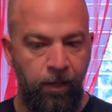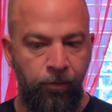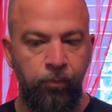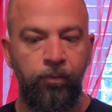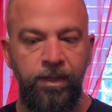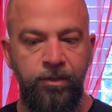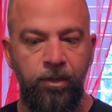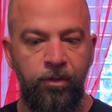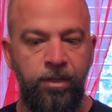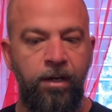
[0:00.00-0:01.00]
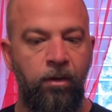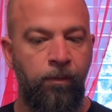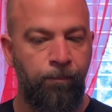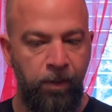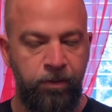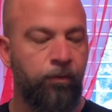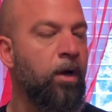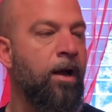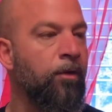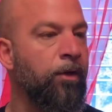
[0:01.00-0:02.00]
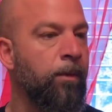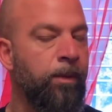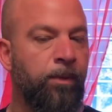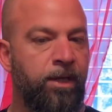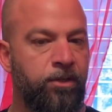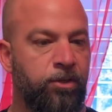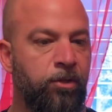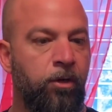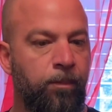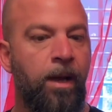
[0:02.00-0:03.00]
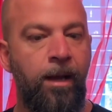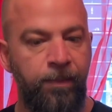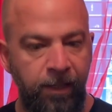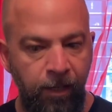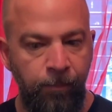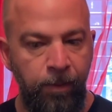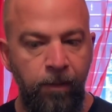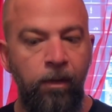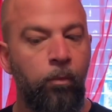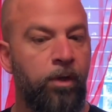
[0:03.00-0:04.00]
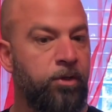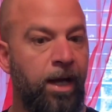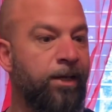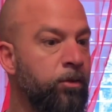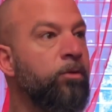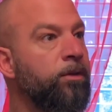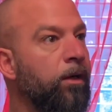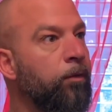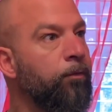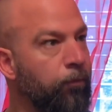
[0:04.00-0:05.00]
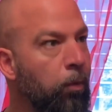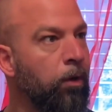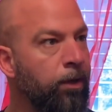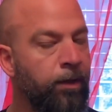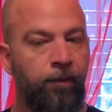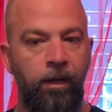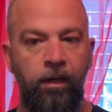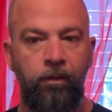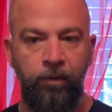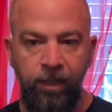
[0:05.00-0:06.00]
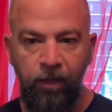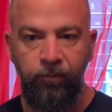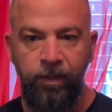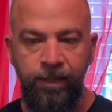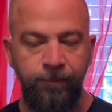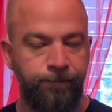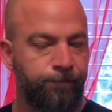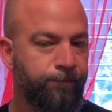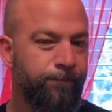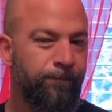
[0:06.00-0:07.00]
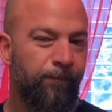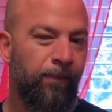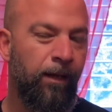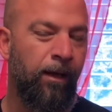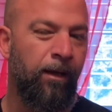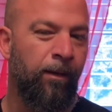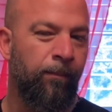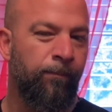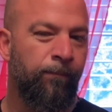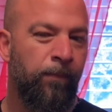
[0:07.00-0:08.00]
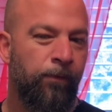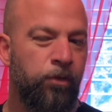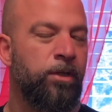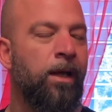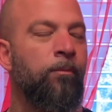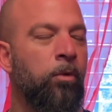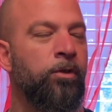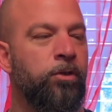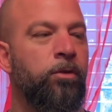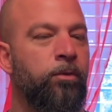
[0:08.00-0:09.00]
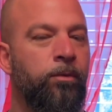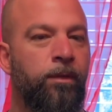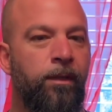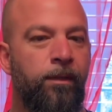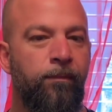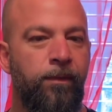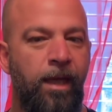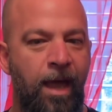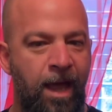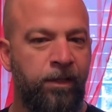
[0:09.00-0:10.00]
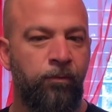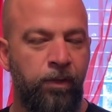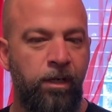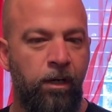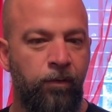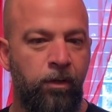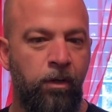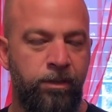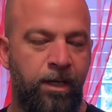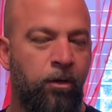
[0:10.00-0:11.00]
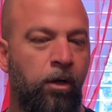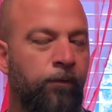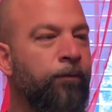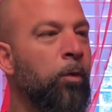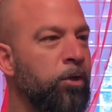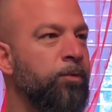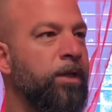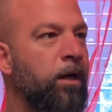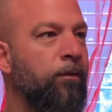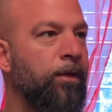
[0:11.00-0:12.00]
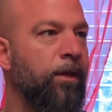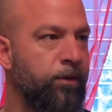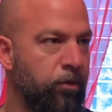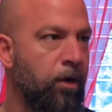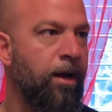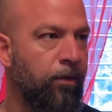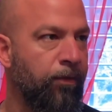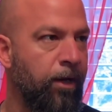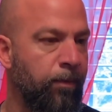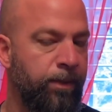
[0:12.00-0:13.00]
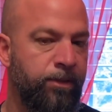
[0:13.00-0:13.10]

through research, I know a bunch of cryotherapy places started popping up, which I do love for recovery. There's a lot more to active recovery, or as I call it, forced recovery, than cryotherapy.